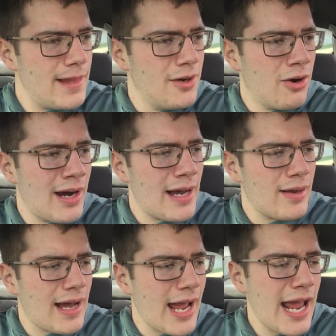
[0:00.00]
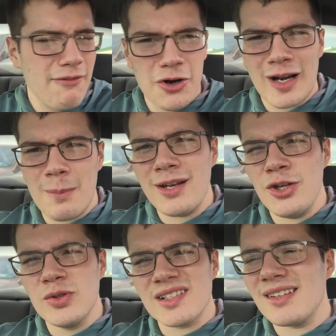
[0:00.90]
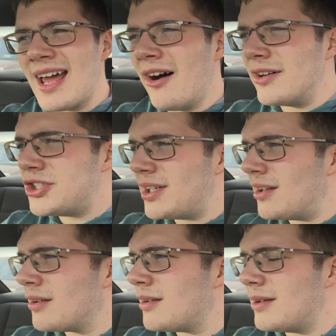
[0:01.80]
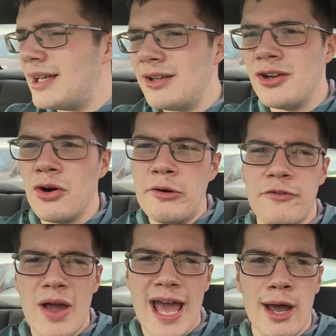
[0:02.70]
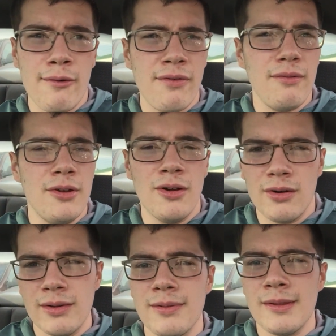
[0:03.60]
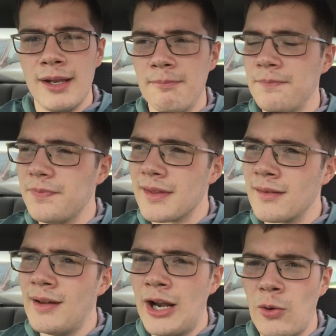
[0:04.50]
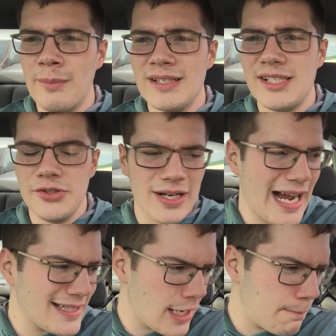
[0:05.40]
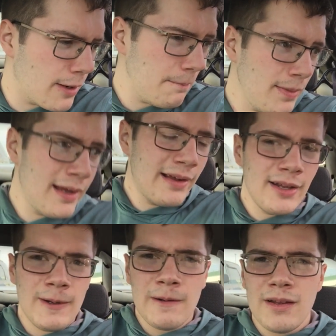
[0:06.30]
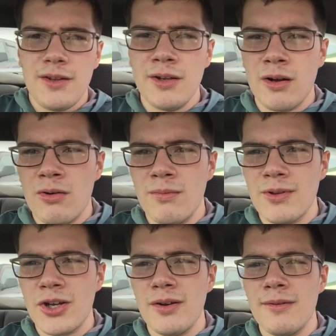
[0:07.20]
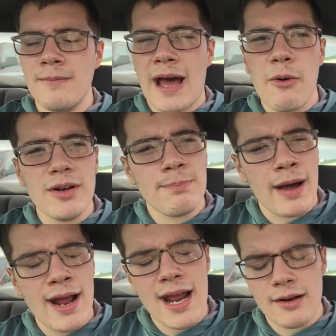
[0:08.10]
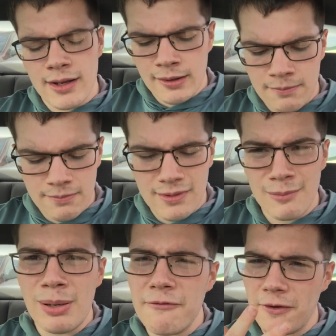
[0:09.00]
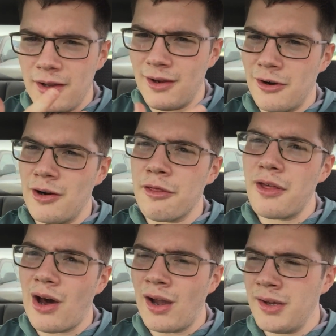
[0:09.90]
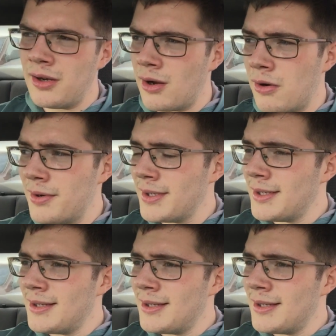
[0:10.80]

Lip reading: you know, I haven't heard anybody use this analogy. And, you know, if you have, you know, then I don't want to be stealing your content. But, you know, I had an epiphany or a thought, you know,